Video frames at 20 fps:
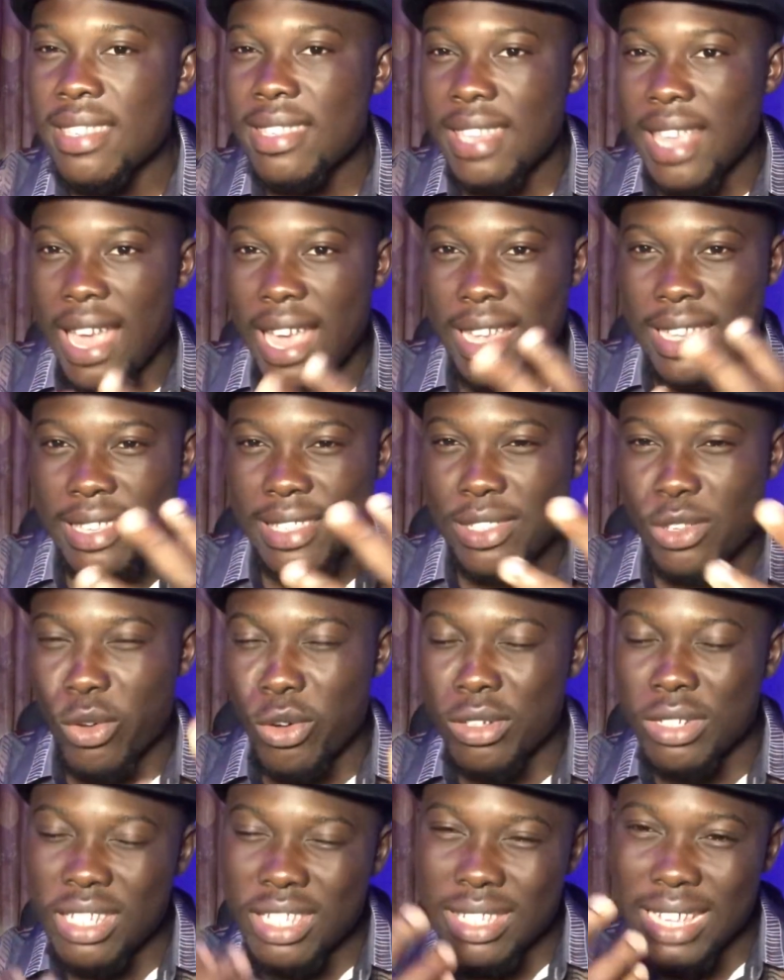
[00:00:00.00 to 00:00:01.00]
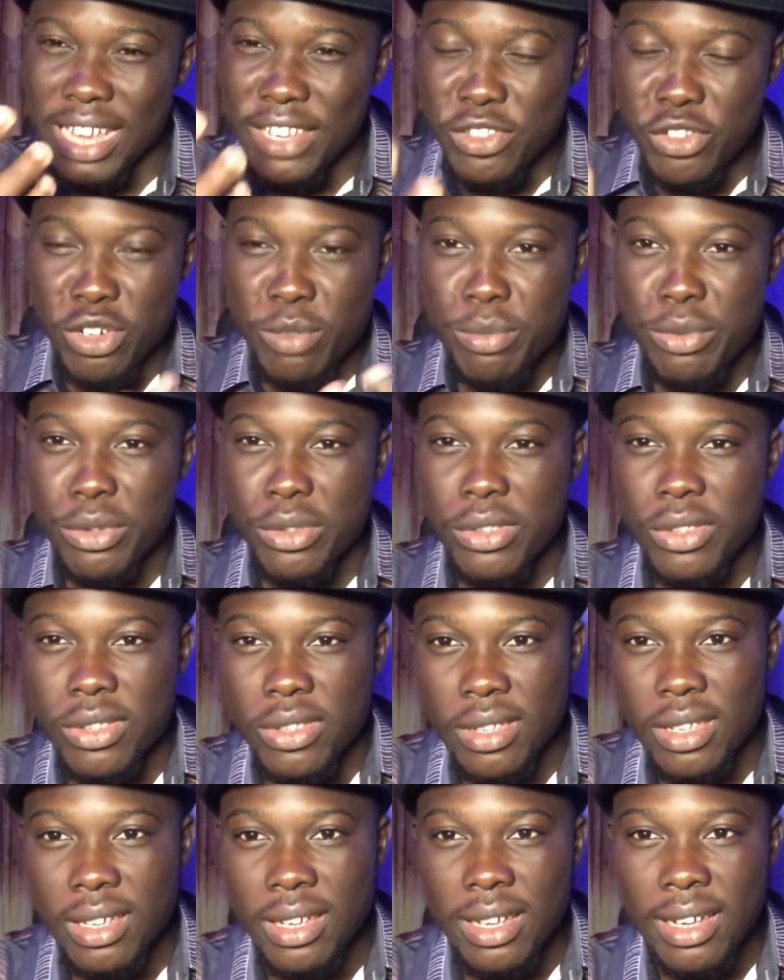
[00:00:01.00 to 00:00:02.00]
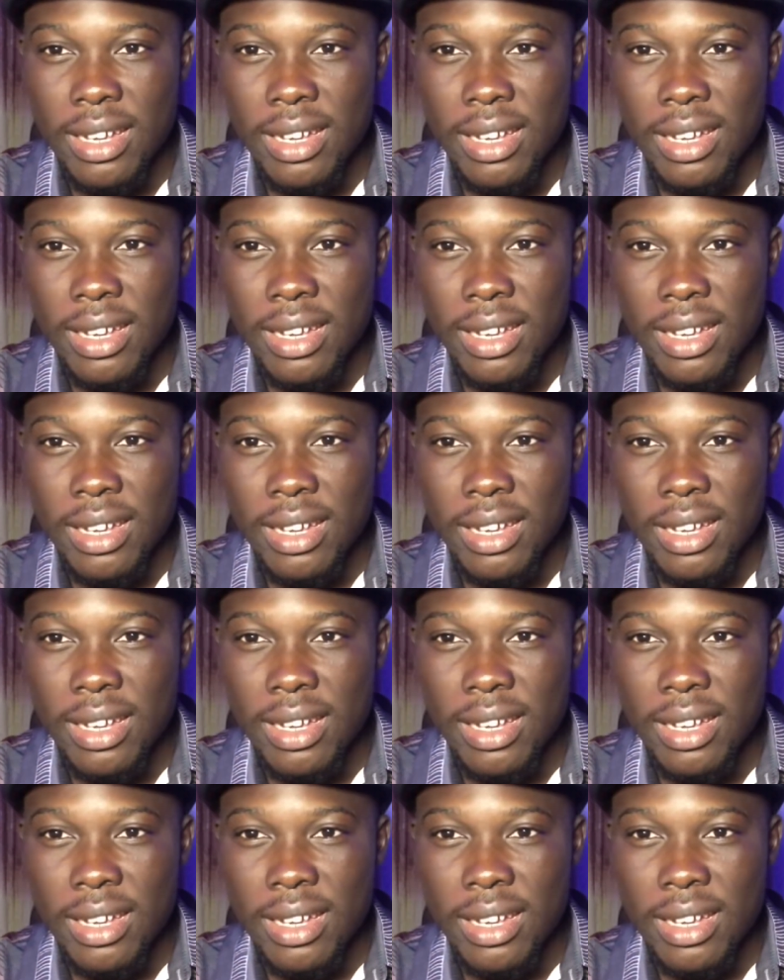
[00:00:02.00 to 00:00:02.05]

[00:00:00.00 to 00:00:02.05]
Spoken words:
signs or these attributes